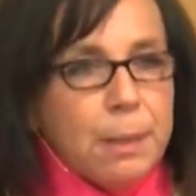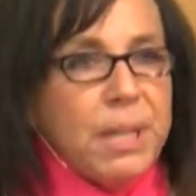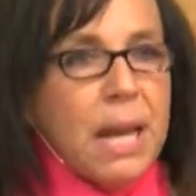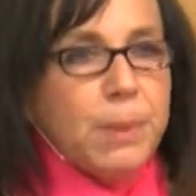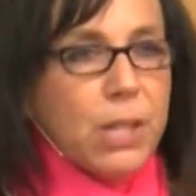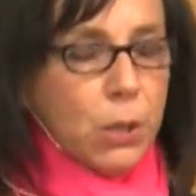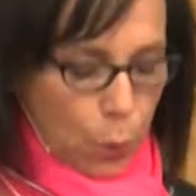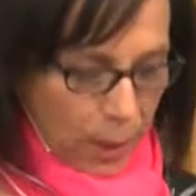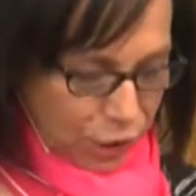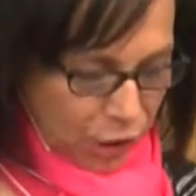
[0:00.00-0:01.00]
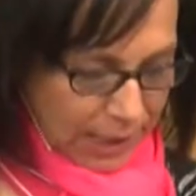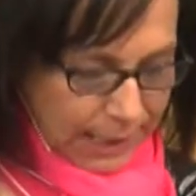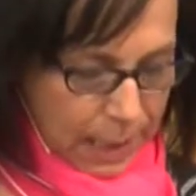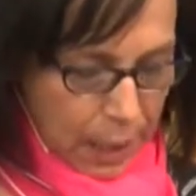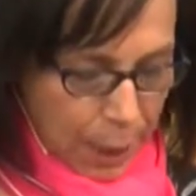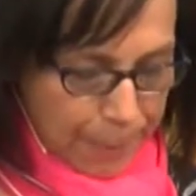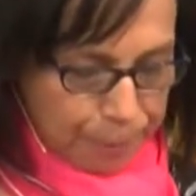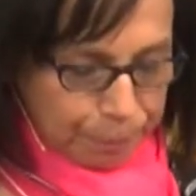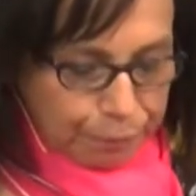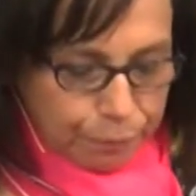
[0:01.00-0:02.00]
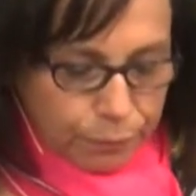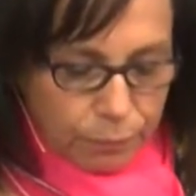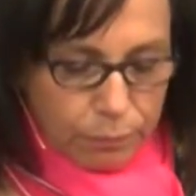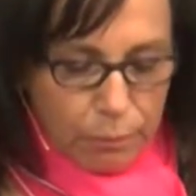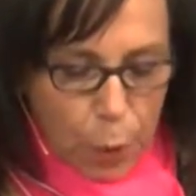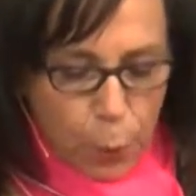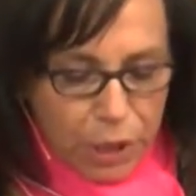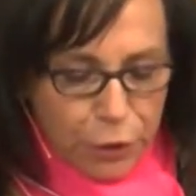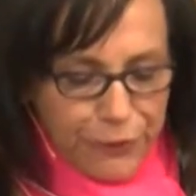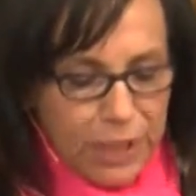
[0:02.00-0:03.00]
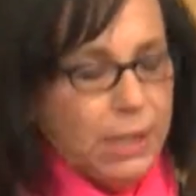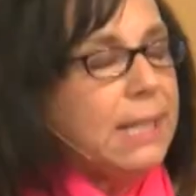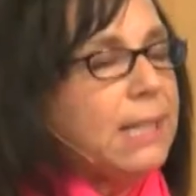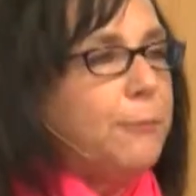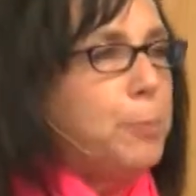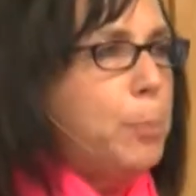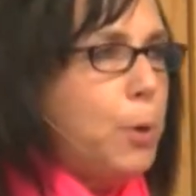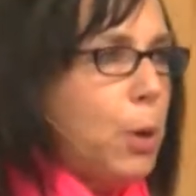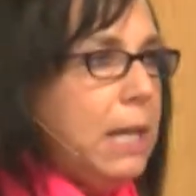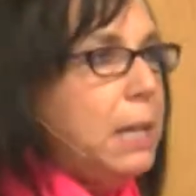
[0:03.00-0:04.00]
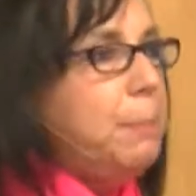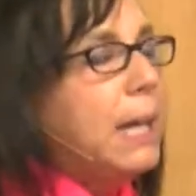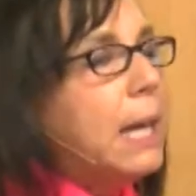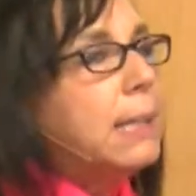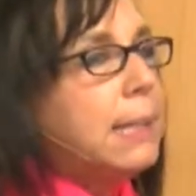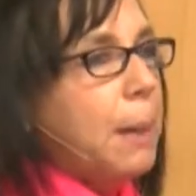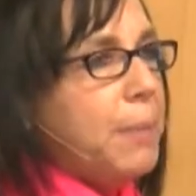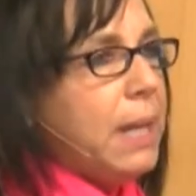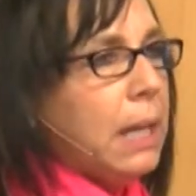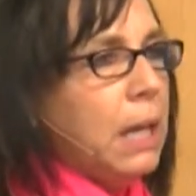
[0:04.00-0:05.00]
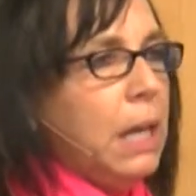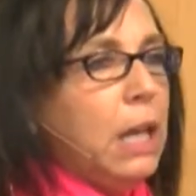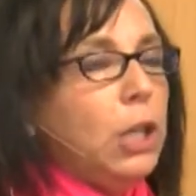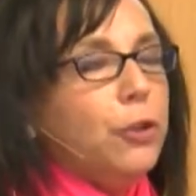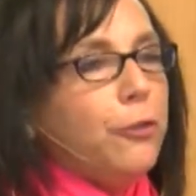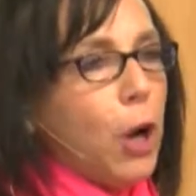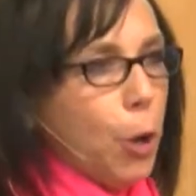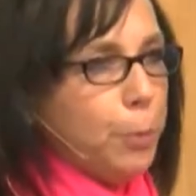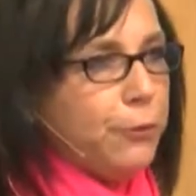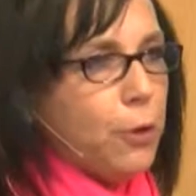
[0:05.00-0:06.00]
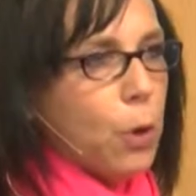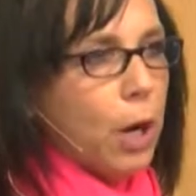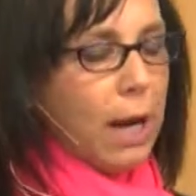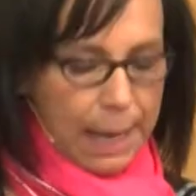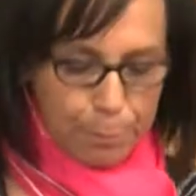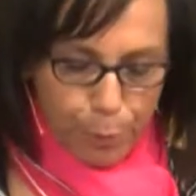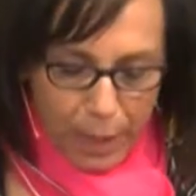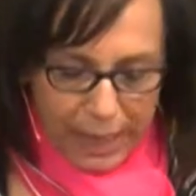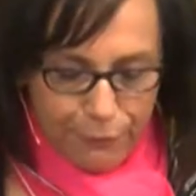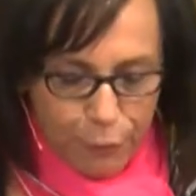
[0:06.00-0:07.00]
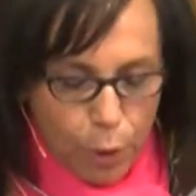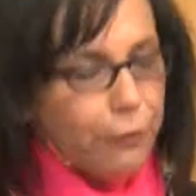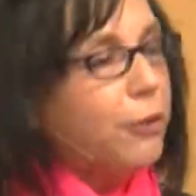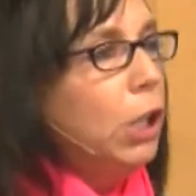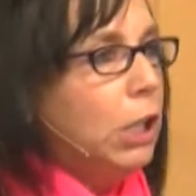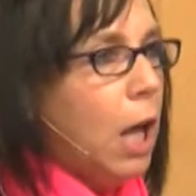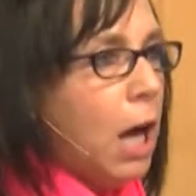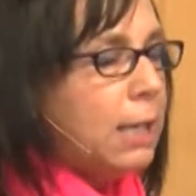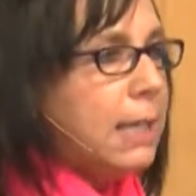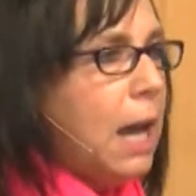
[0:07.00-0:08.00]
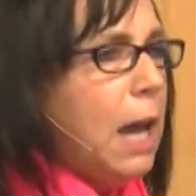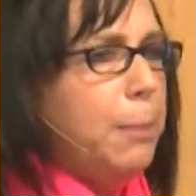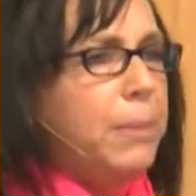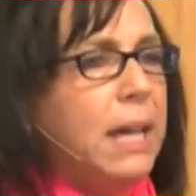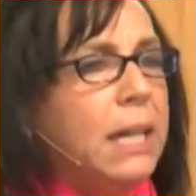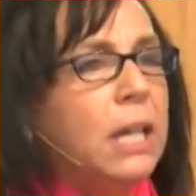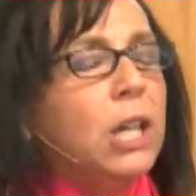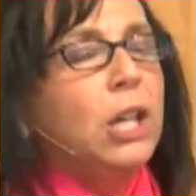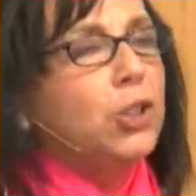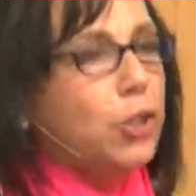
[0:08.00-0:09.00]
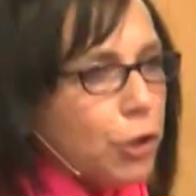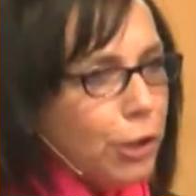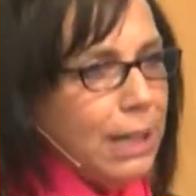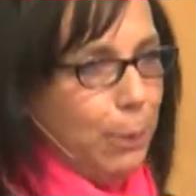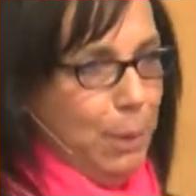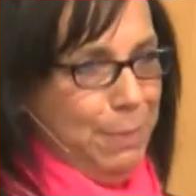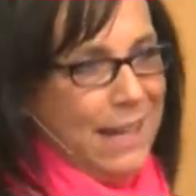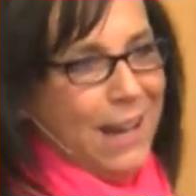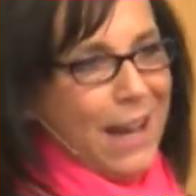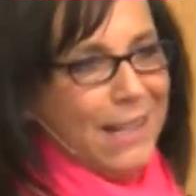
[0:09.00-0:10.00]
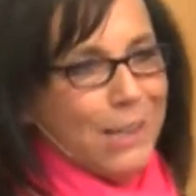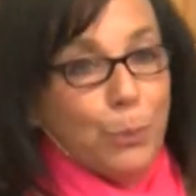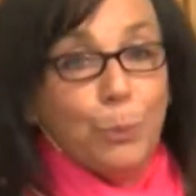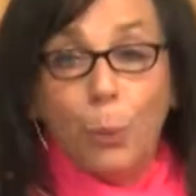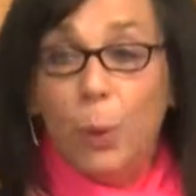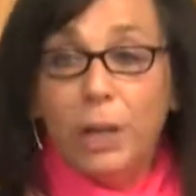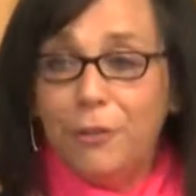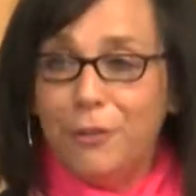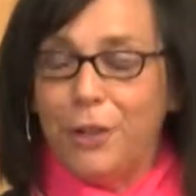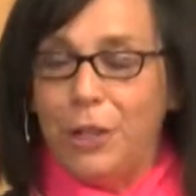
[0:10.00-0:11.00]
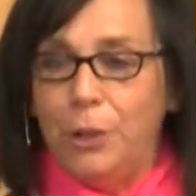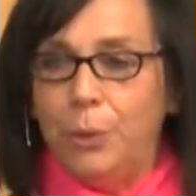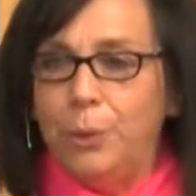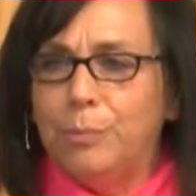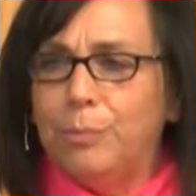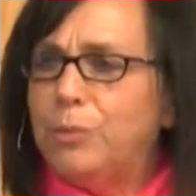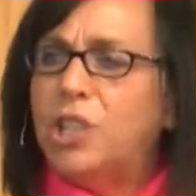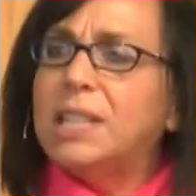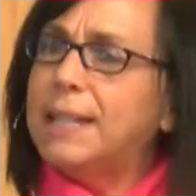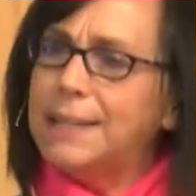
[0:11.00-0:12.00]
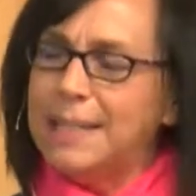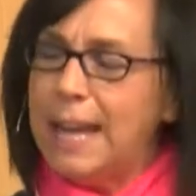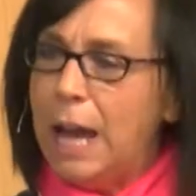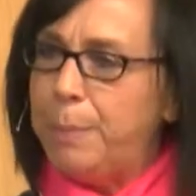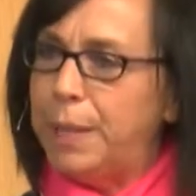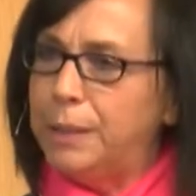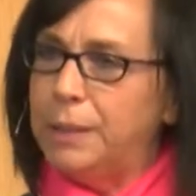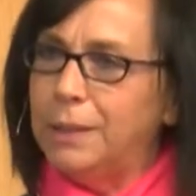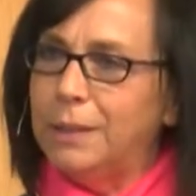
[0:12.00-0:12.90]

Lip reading: Sometimes those questions come when you feel disappointed because something you've hoped for and prayed for a long time that surely would be God's will for you just doesn't happen.